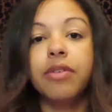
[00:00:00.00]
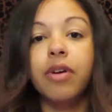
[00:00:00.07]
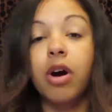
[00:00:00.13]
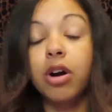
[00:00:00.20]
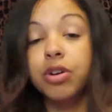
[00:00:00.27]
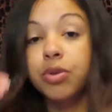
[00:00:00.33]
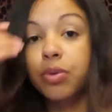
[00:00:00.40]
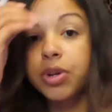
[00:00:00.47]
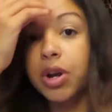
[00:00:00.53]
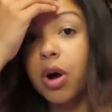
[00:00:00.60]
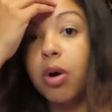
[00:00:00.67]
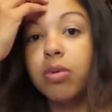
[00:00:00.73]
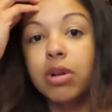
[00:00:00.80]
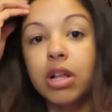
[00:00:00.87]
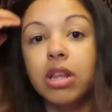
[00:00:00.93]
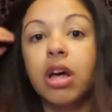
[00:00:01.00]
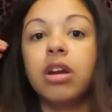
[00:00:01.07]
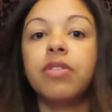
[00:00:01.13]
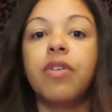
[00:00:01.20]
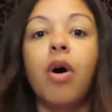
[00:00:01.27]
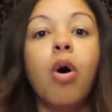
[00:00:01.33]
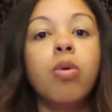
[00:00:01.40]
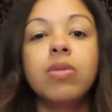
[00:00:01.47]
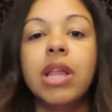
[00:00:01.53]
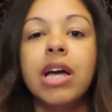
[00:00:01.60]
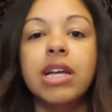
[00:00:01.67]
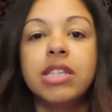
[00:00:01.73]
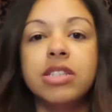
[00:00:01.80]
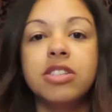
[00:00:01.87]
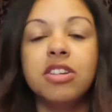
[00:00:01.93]
are doing a lot of
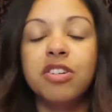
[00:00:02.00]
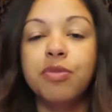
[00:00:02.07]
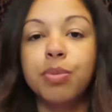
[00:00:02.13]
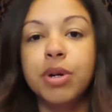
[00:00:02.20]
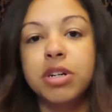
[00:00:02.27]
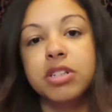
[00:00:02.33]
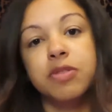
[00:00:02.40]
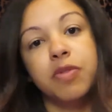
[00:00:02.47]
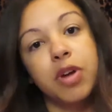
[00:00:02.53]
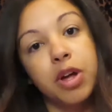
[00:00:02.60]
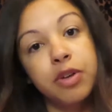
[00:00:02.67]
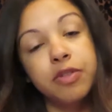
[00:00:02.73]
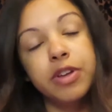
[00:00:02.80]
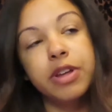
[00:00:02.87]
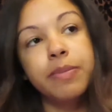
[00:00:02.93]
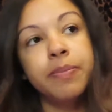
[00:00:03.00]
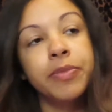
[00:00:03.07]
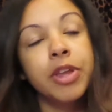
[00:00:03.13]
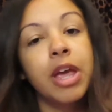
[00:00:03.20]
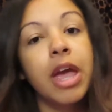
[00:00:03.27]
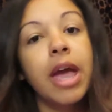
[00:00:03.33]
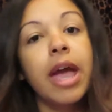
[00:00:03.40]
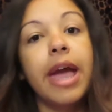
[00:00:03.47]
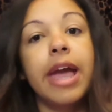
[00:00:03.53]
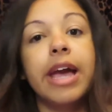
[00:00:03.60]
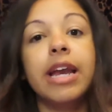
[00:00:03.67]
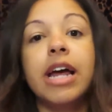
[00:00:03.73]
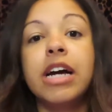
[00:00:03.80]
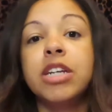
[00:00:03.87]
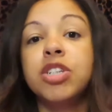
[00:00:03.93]
online stuff because of COVID.
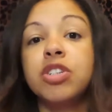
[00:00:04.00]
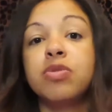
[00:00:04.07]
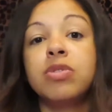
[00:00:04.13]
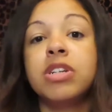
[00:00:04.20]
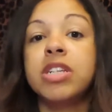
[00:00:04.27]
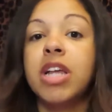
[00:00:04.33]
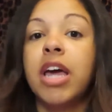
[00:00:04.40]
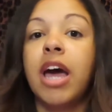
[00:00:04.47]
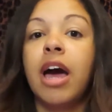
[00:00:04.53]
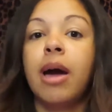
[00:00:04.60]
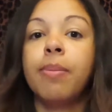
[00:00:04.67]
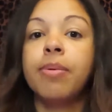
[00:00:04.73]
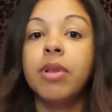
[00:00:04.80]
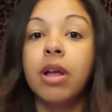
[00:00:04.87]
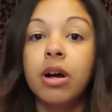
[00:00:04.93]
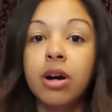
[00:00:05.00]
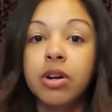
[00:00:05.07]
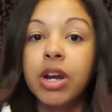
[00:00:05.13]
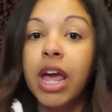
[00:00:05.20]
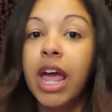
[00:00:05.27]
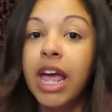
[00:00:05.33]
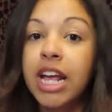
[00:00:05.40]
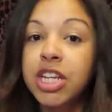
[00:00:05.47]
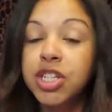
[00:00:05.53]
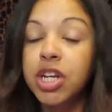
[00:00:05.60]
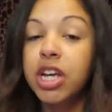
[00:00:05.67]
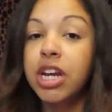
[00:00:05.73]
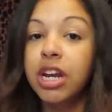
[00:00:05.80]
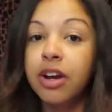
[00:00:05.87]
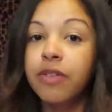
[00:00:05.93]
And I just want to say I applaud each
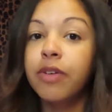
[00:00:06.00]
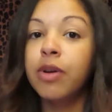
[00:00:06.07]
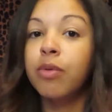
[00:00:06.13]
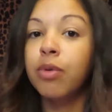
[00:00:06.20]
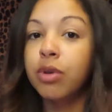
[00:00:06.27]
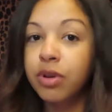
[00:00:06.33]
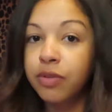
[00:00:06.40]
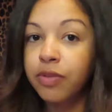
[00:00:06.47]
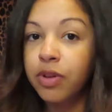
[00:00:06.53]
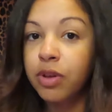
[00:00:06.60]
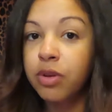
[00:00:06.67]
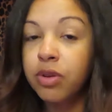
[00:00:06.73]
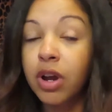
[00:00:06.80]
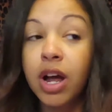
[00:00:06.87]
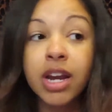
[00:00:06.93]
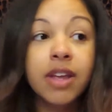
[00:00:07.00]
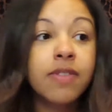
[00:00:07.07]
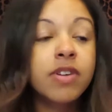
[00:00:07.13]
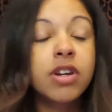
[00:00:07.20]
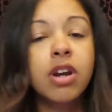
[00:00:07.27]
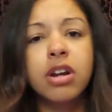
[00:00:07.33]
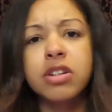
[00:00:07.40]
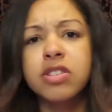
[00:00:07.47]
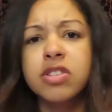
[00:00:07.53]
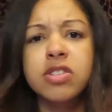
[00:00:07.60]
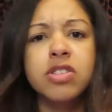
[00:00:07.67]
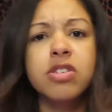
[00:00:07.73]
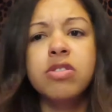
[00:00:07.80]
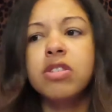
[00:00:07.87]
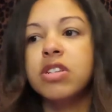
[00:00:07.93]
and every one of you, not even nursing
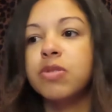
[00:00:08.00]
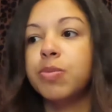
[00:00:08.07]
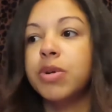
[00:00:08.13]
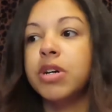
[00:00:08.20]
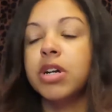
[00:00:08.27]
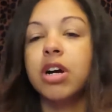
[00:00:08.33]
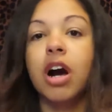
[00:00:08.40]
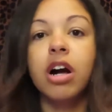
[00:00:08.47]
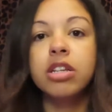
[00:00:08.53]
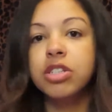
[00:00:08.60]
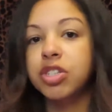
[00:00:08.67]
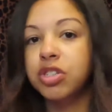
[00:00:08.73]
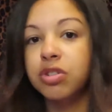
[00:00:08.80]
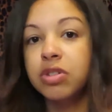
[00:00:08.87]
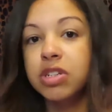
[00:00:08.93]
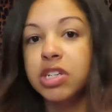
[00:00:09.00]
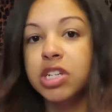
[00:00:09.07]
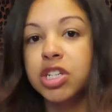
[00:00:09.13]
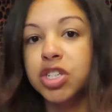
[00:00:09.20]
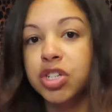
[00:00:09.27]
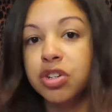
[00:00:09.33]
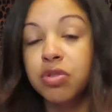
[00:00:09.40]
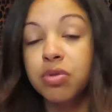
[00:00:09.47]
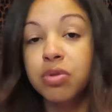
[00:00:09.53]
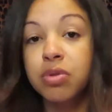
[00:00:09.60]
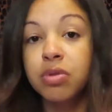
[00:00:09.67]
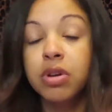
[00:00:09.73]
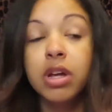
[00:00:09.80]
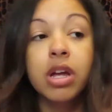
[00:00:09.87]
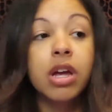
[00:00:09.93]
students, but college students in
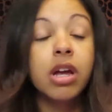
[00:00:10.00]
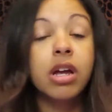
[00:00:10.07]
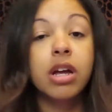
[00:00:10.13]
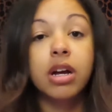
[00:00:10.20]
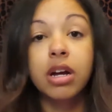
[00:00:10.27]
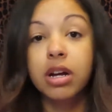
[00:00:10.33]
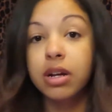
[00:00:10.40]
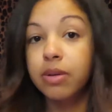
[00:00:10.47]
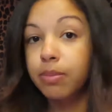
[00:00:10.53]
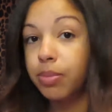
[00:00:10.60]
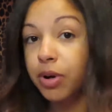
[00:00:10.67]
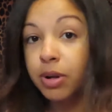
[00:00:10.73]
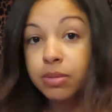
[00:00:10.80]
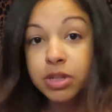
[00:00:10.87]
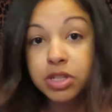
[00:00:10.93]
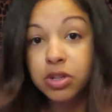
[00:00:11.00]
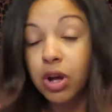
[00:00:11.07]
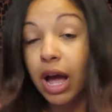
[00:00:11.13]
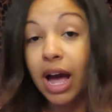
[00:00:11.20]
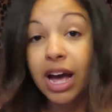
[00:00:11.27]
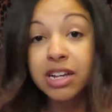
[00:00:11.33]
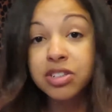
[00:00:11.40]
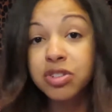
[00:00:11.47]
general, high